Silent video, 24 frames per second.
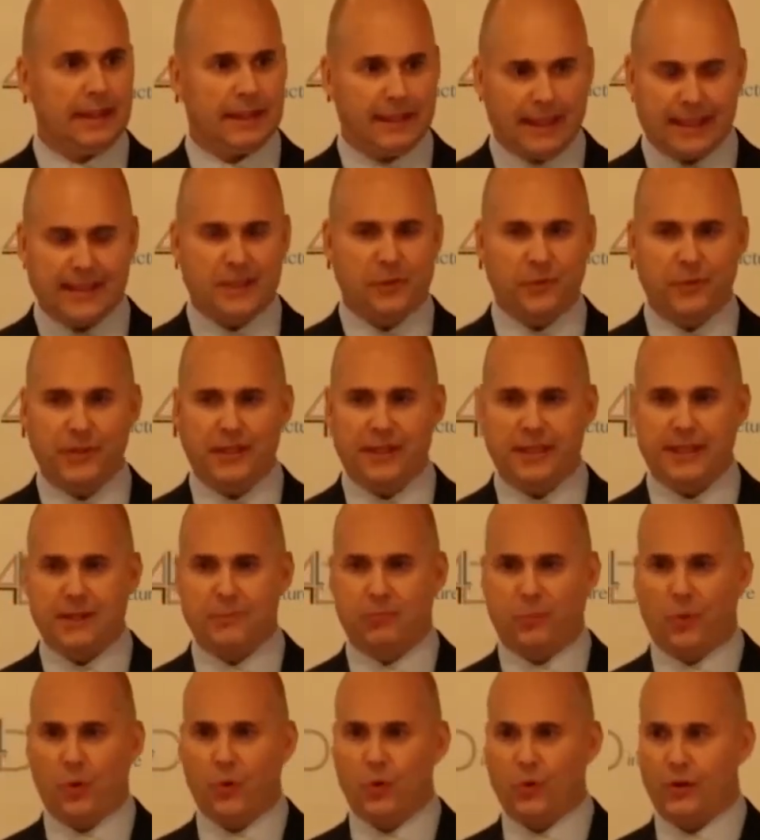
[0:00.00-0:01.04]
And that's a really
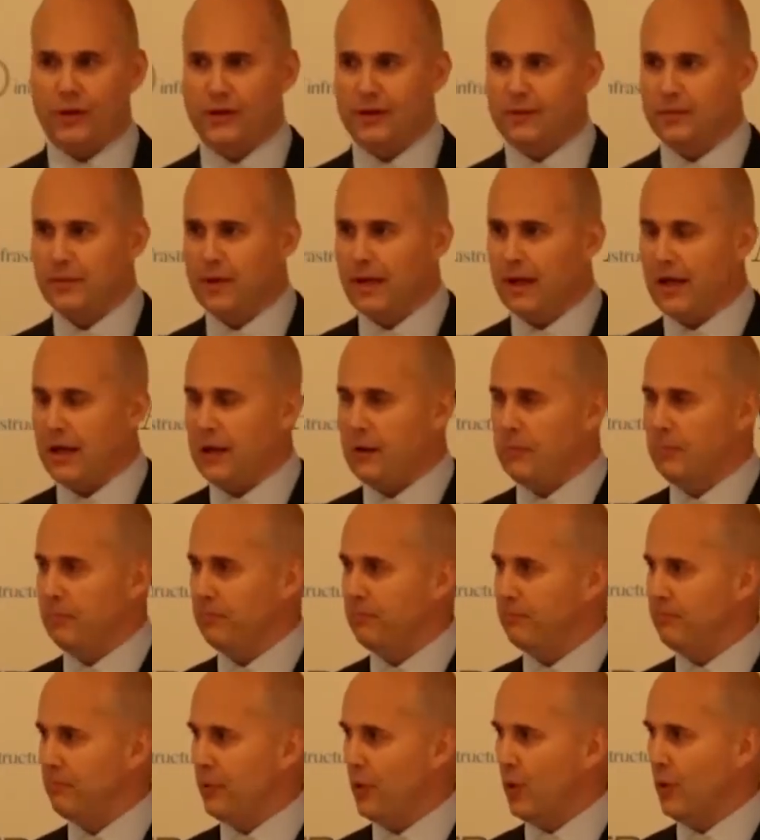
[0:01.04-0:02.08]
important
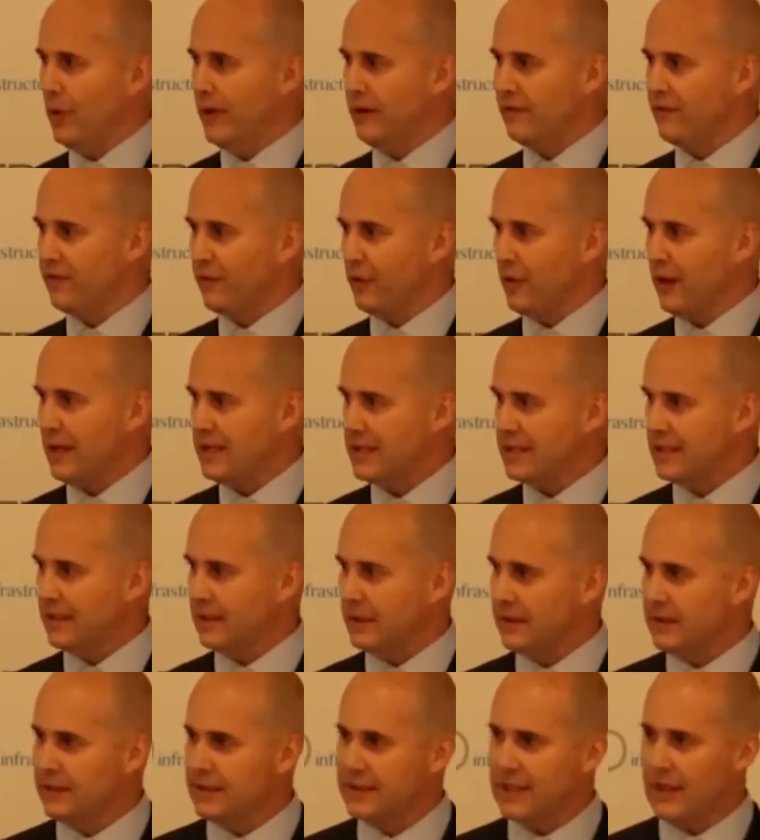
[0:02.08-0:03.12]
point for us,
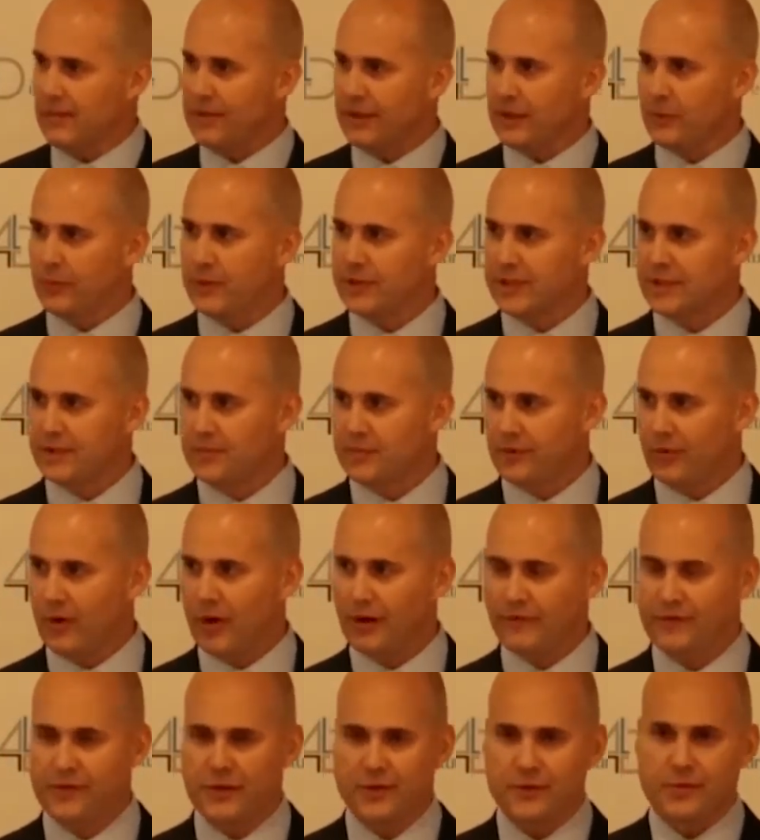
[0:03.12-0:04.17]
and something we
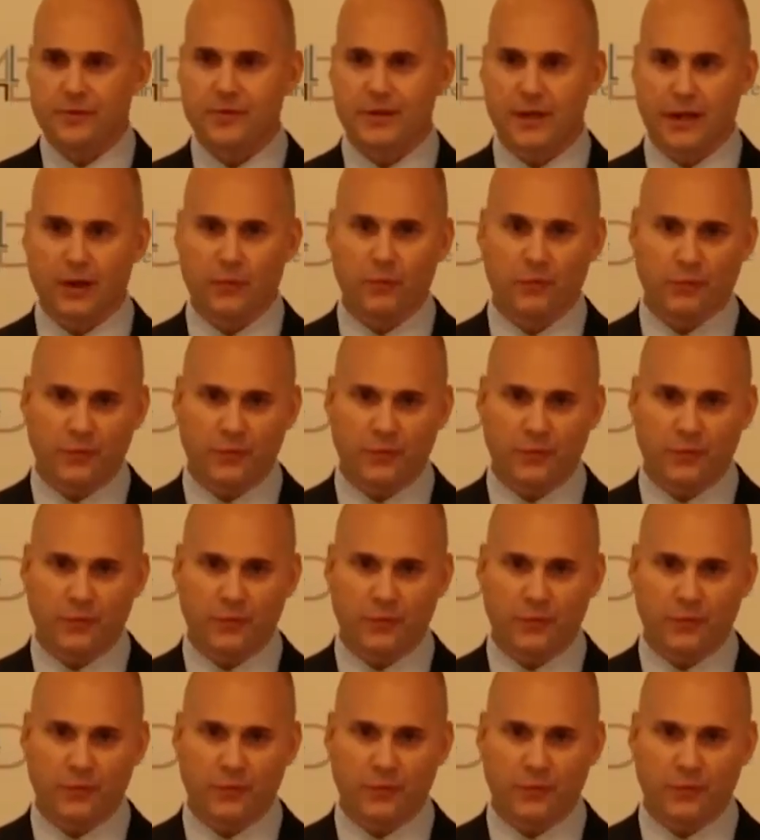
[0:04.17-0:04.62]
subscribe to,